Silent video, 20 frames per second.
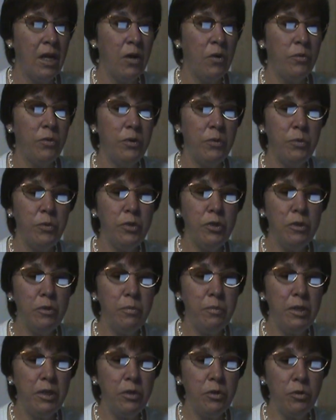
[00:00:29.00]
We wouldn't
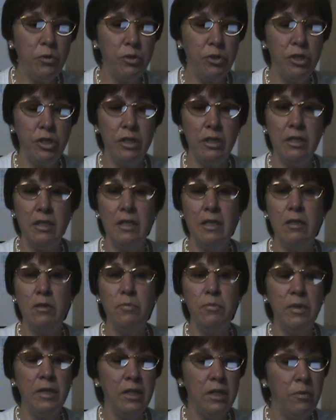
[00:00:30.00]
be tortured and
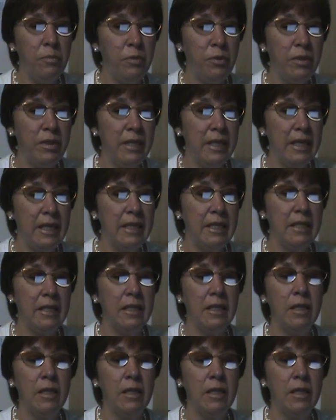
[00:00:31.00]
manipulated